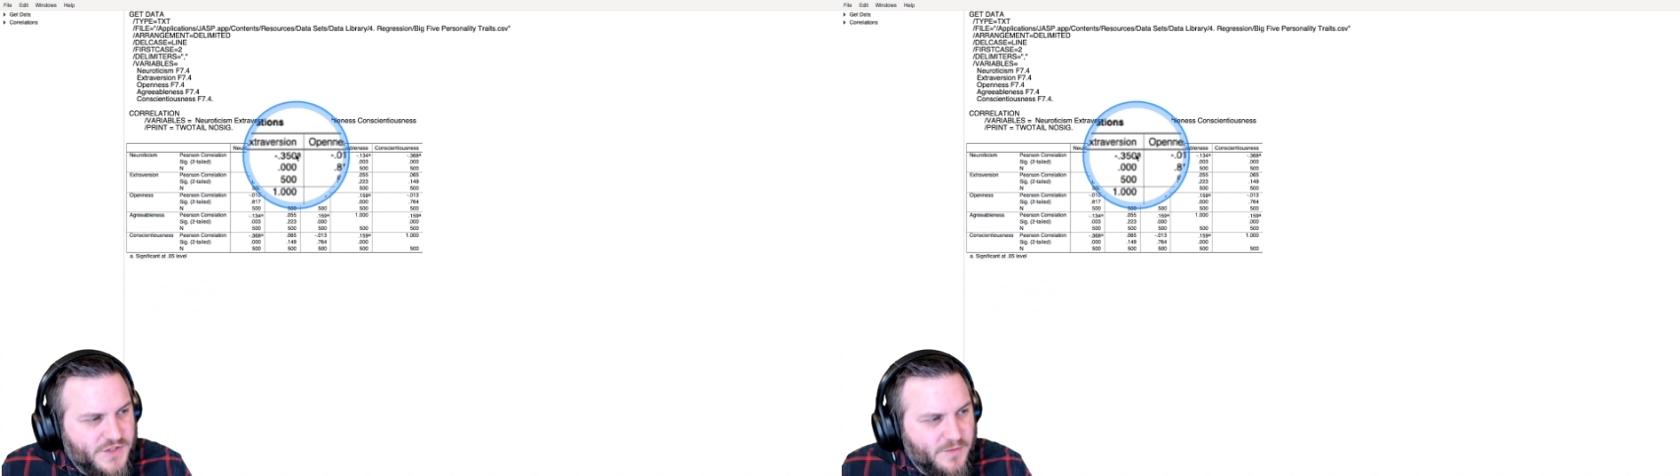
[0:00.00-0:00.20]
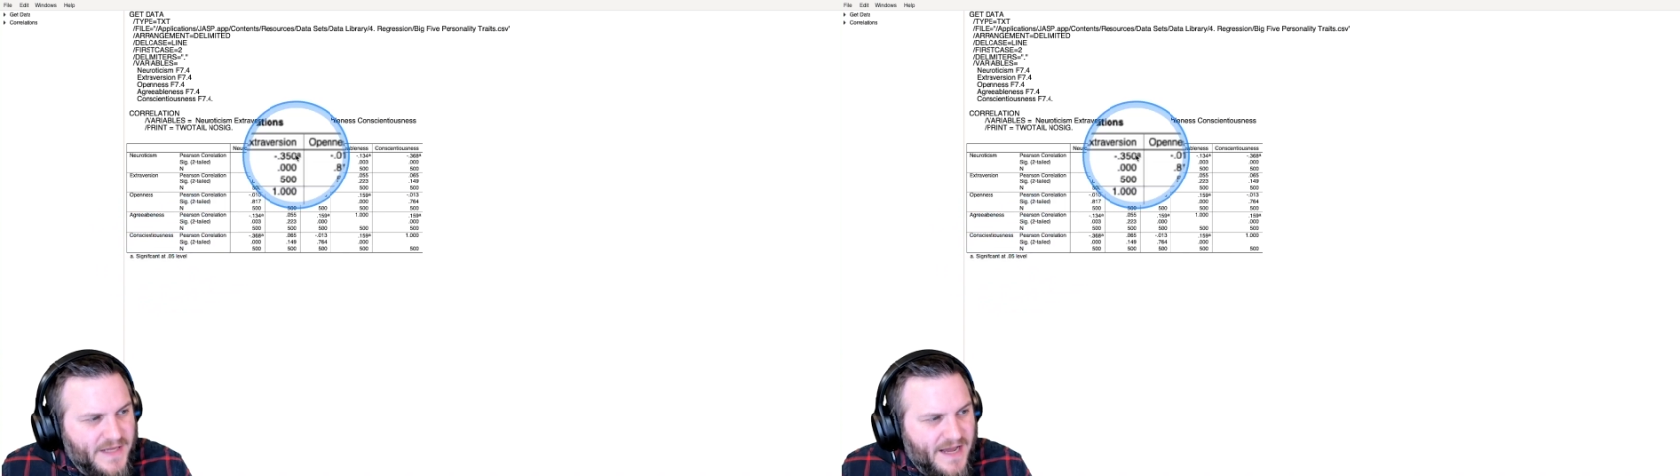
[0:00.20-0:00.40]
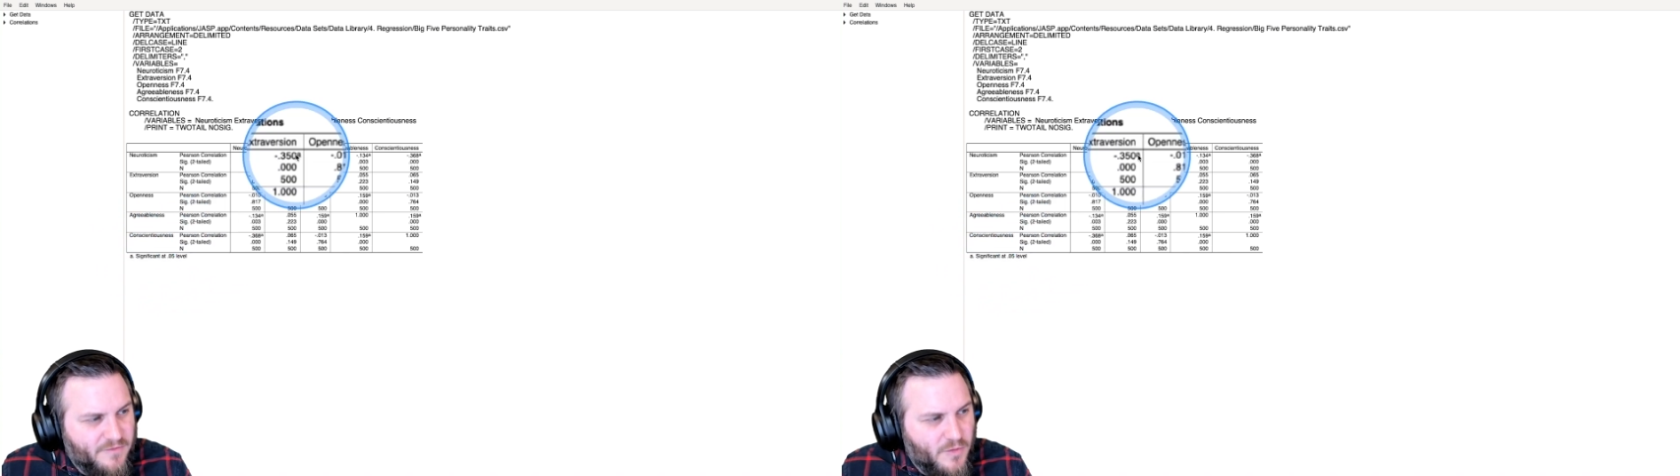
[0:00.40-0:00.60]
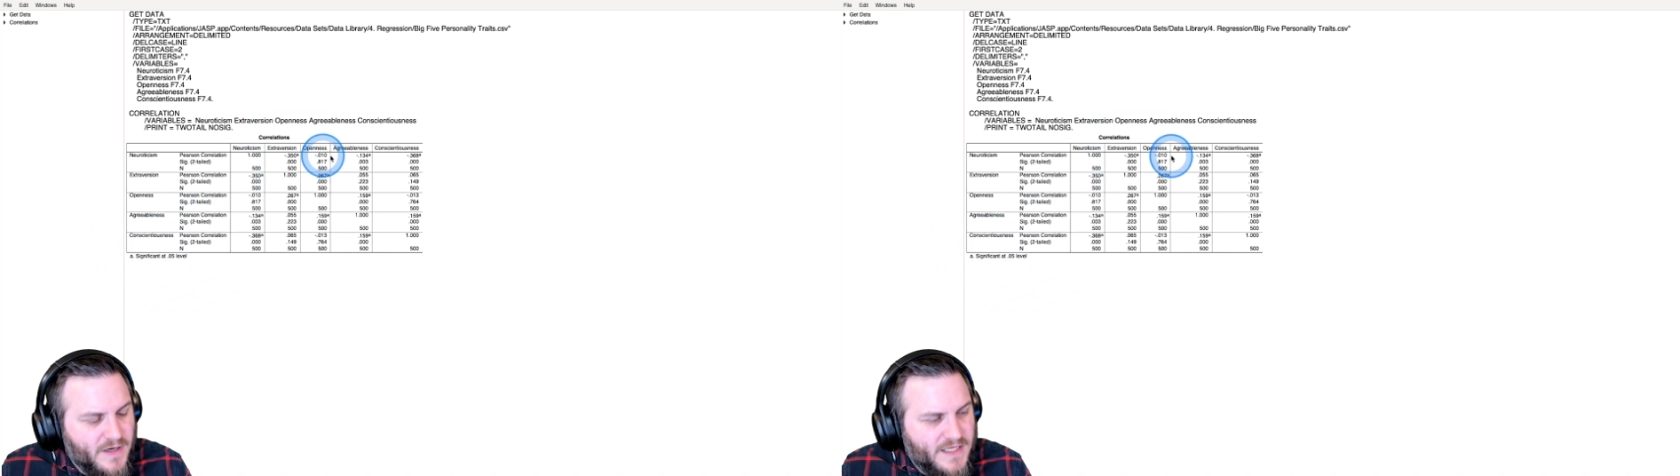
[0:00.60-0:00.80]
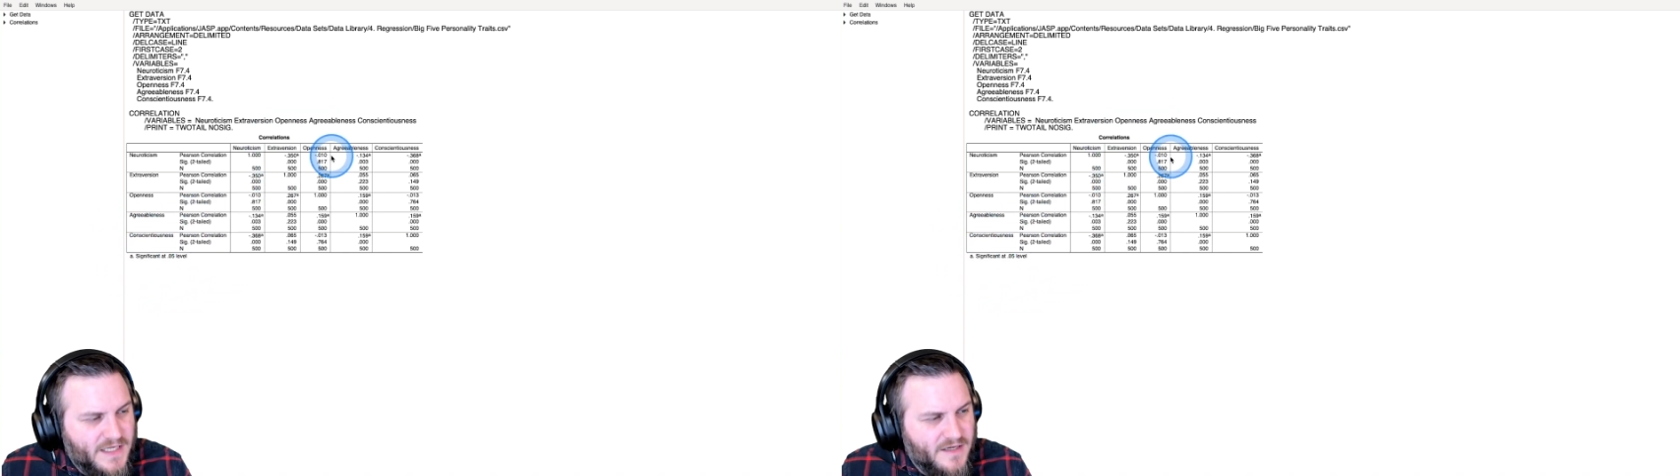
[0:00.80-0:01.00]
So we have
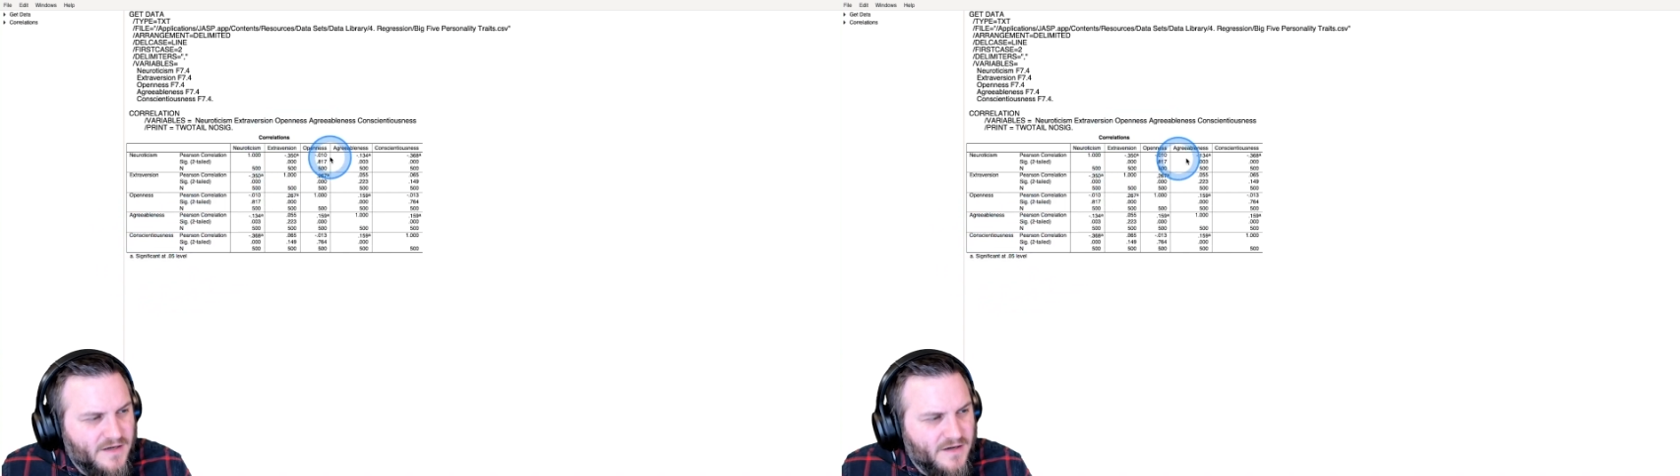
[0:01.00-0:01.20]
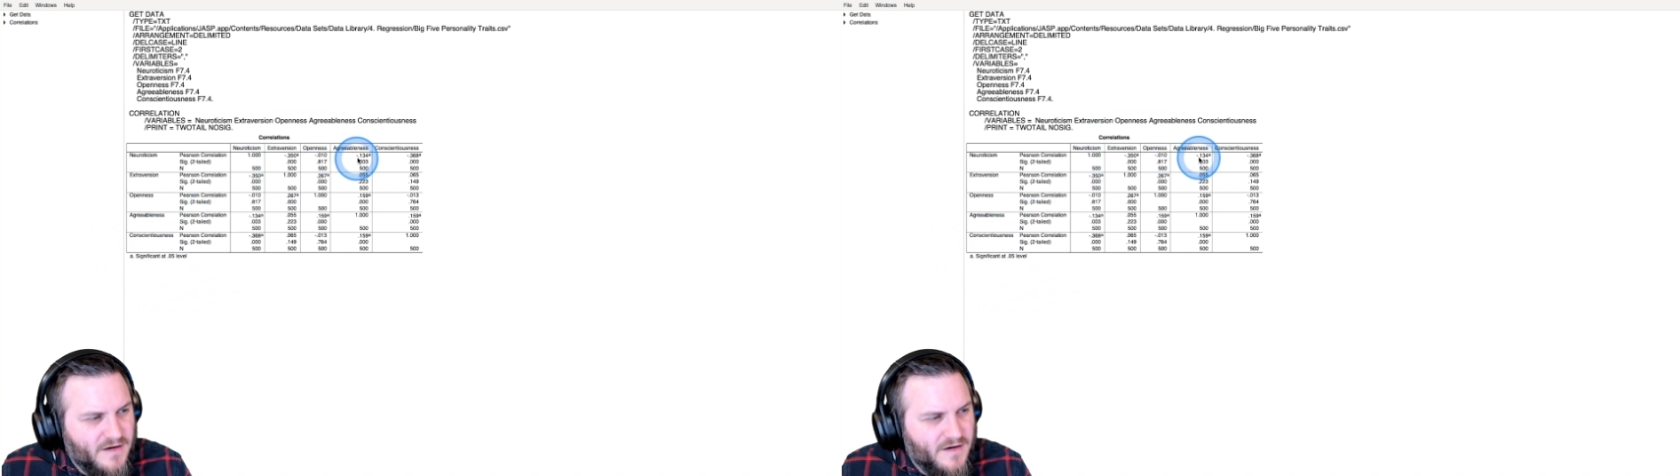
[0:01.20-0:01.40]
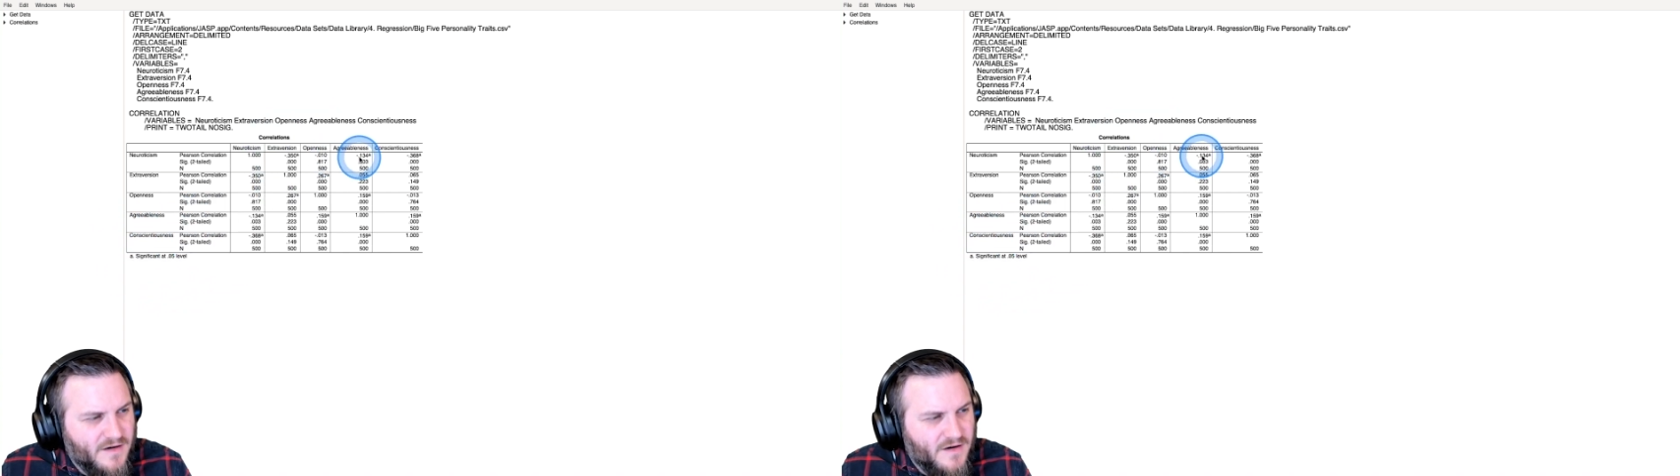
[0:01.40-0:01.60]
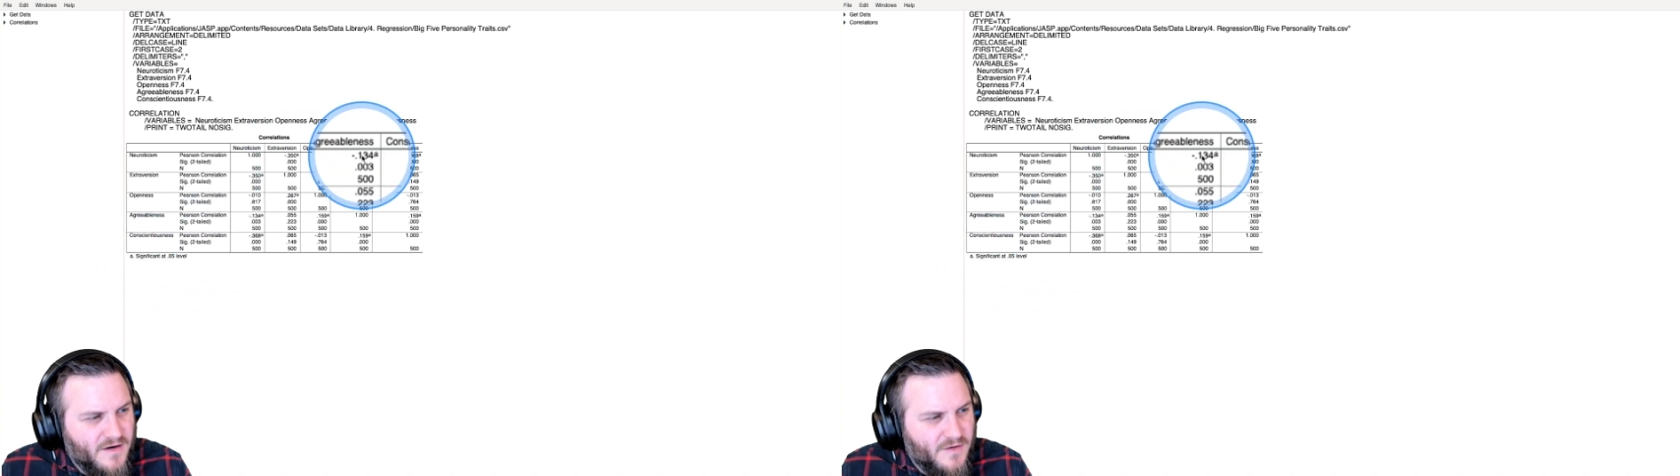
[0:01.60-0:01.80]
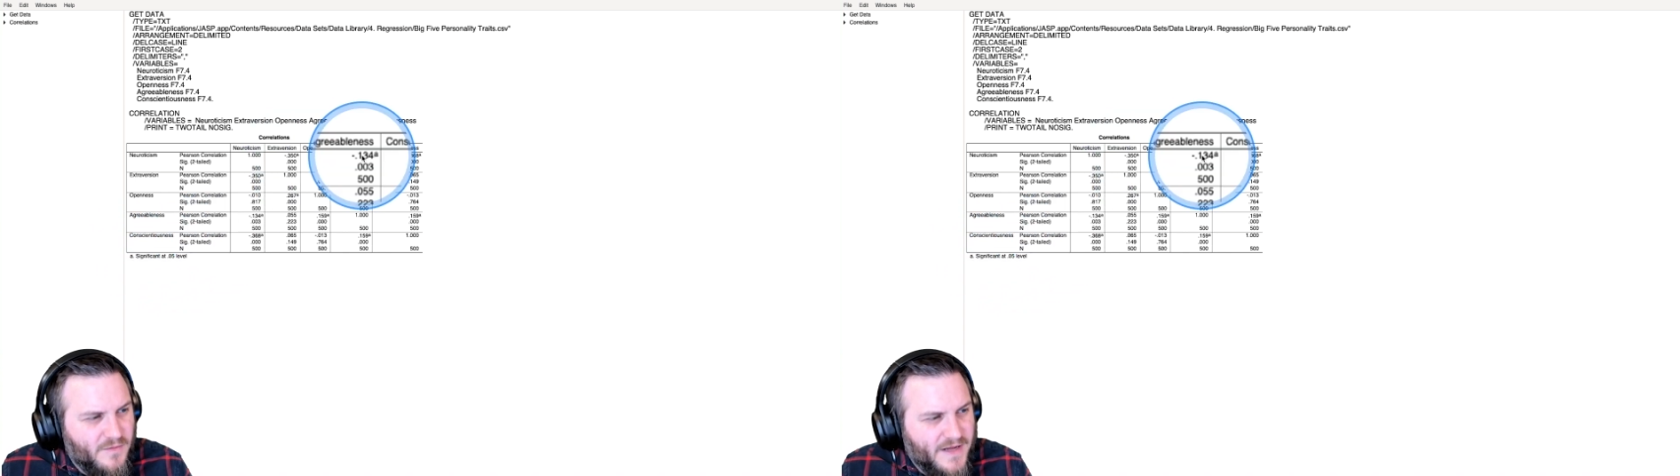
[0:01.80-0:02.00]
one here,
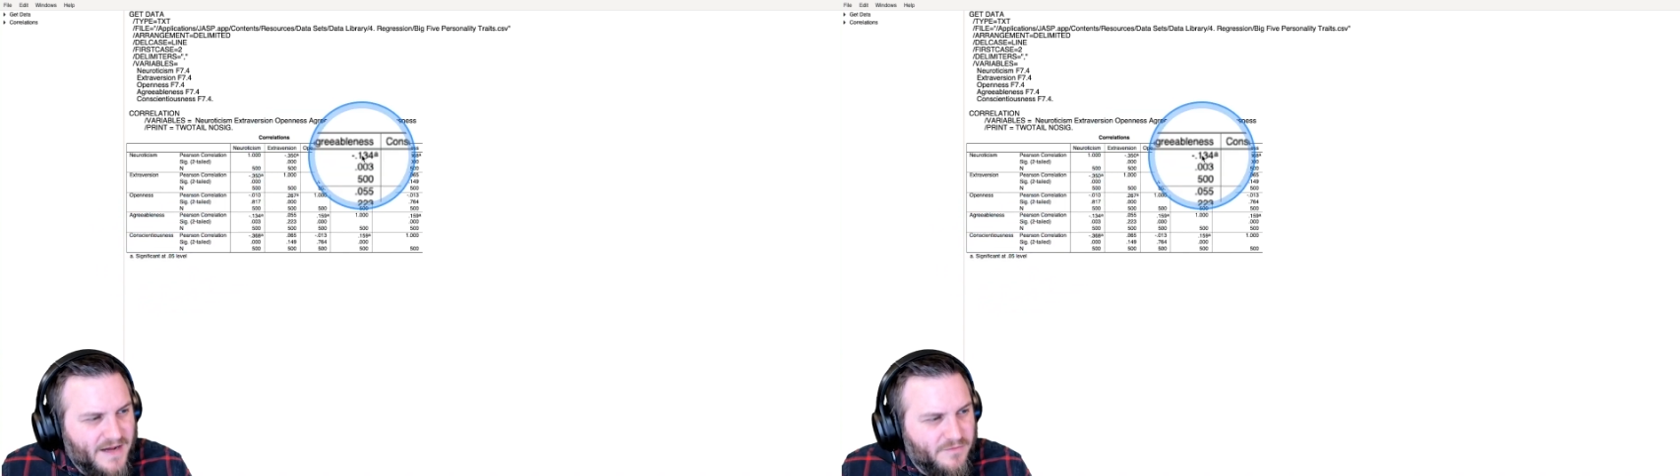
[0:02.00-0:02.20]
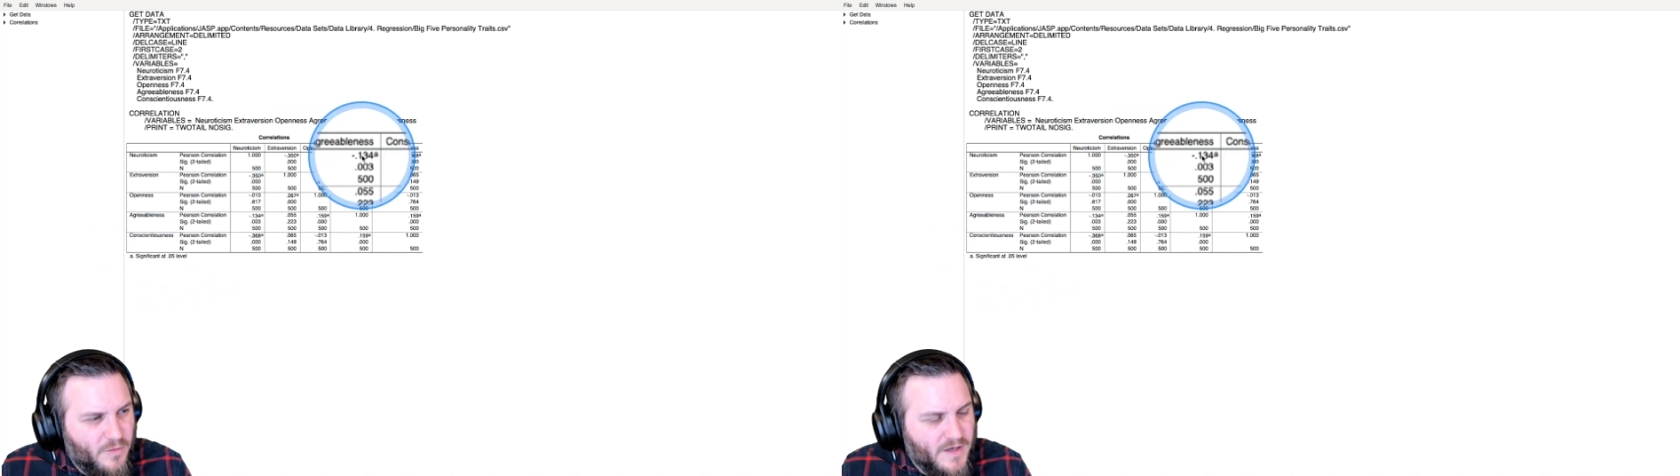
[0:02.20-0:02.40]
we have